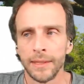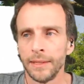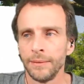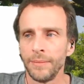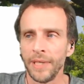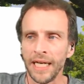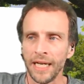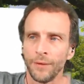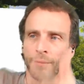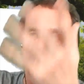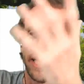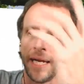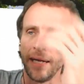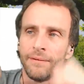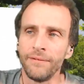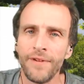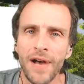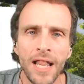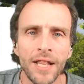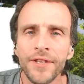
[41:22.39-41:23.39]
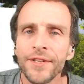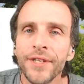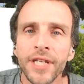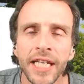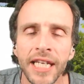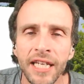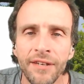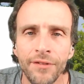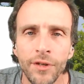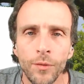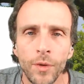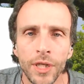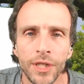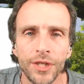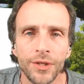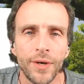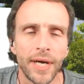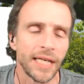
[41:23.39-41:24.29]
But anyway, follow the link if you want to.